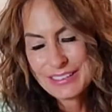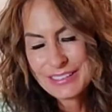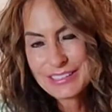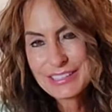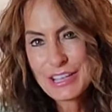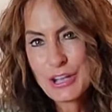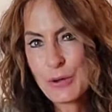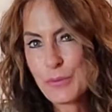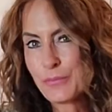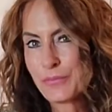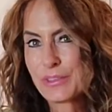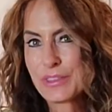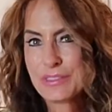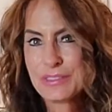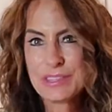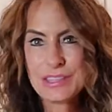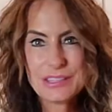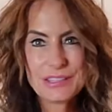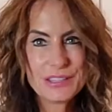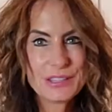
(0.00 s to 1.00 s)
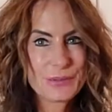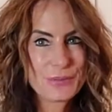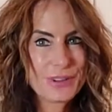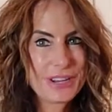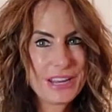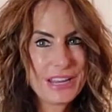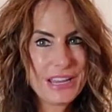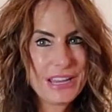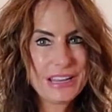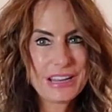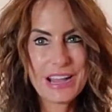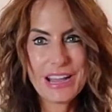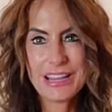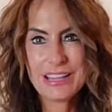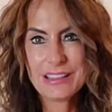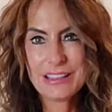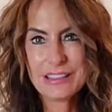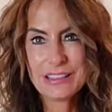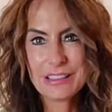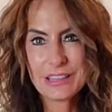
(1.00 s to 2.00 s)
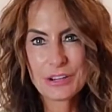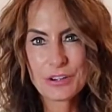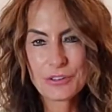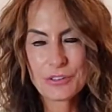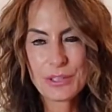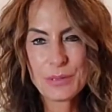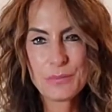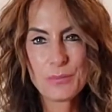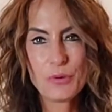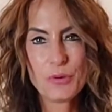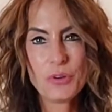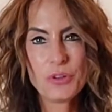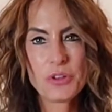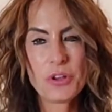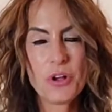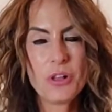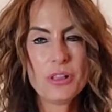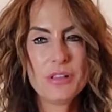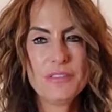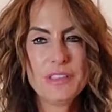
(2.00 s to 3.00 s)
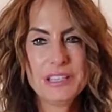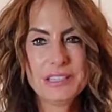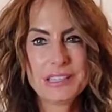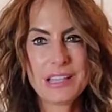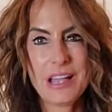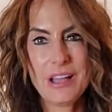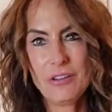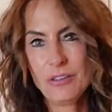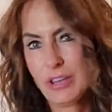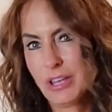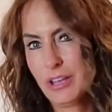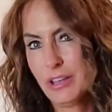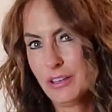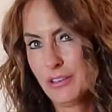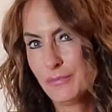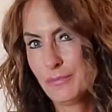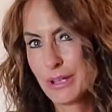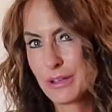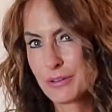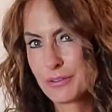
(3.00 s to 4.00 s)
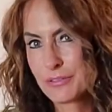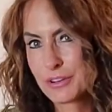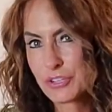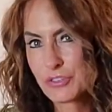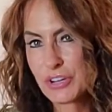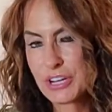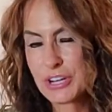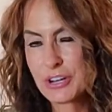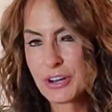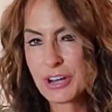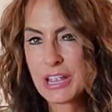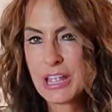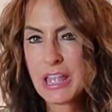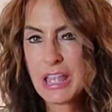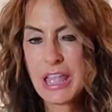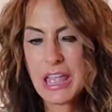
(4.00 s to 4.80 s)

So this is what I eat. I literally pulled all of this out of my refrigerator.